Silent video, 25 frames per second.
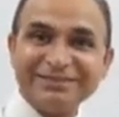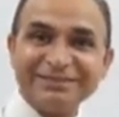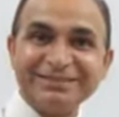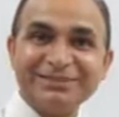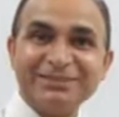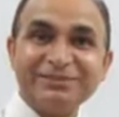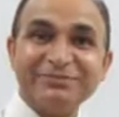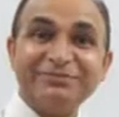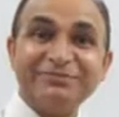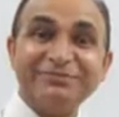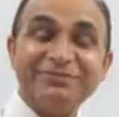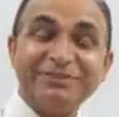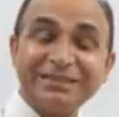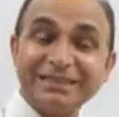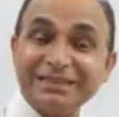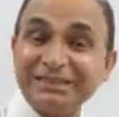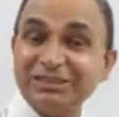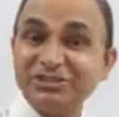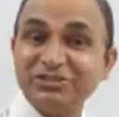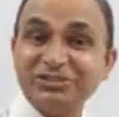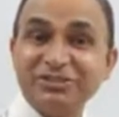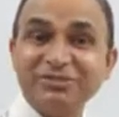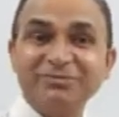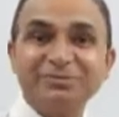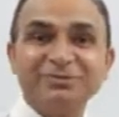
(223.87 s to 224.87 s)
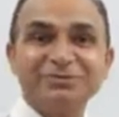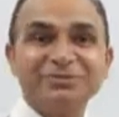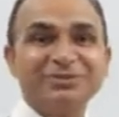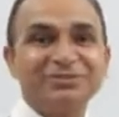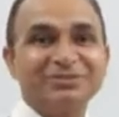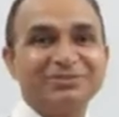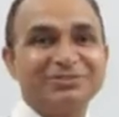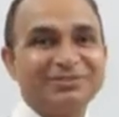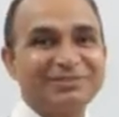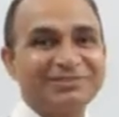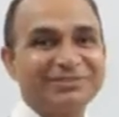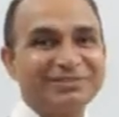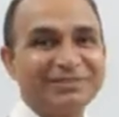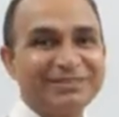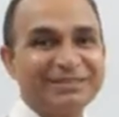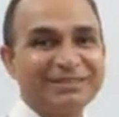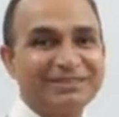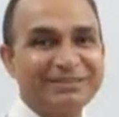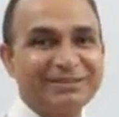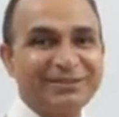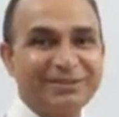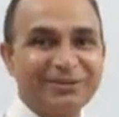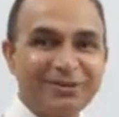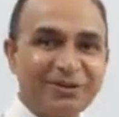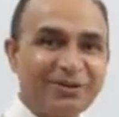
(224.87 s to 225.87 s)
the financial position
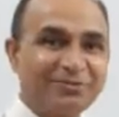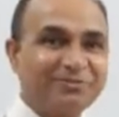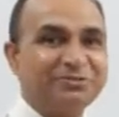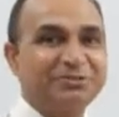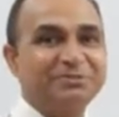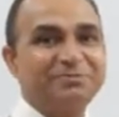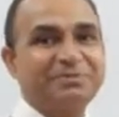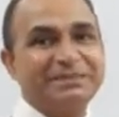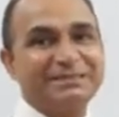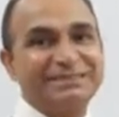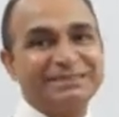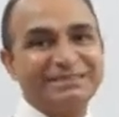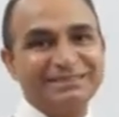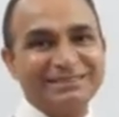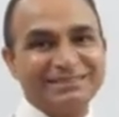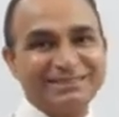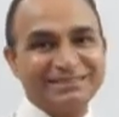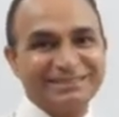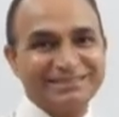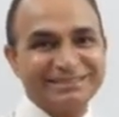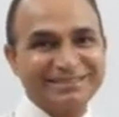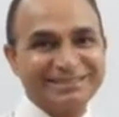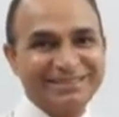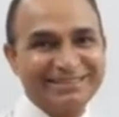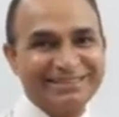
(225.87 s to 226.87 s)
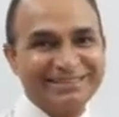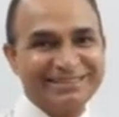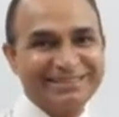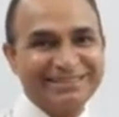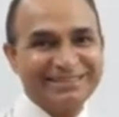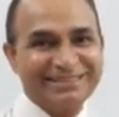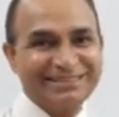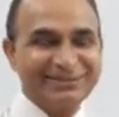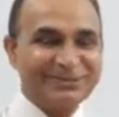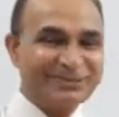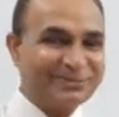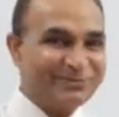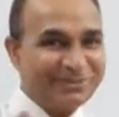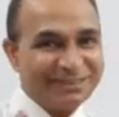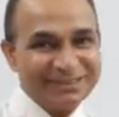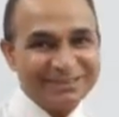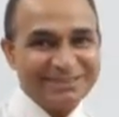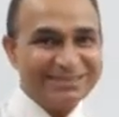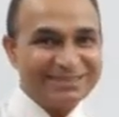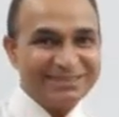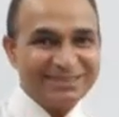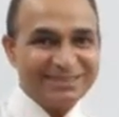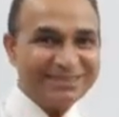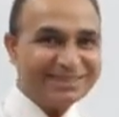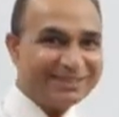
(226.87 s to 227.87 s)
of the business. The
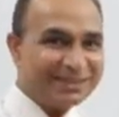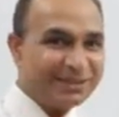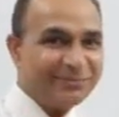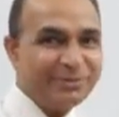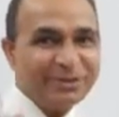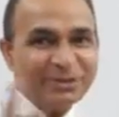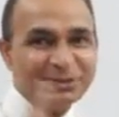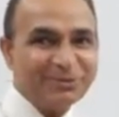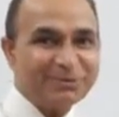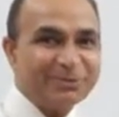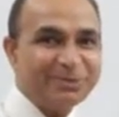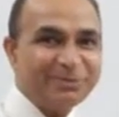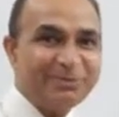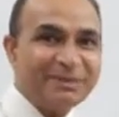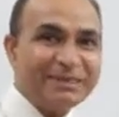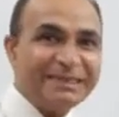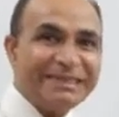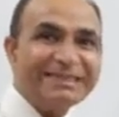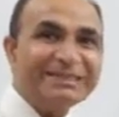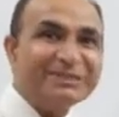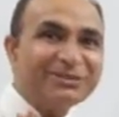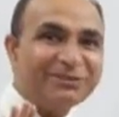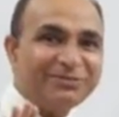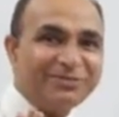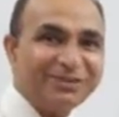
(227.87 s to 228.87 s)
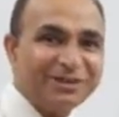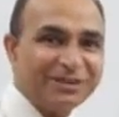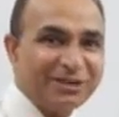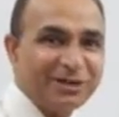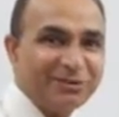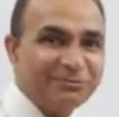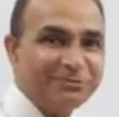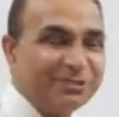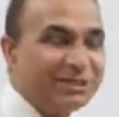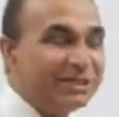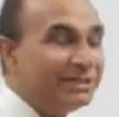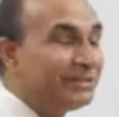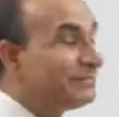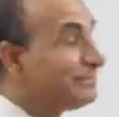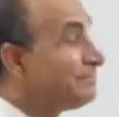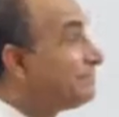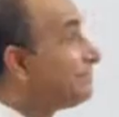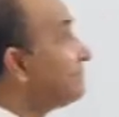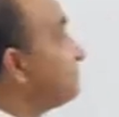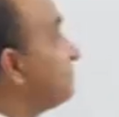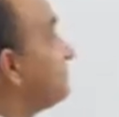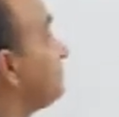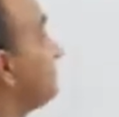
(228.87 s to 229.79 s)
first thing, coming to the meaning of accounting,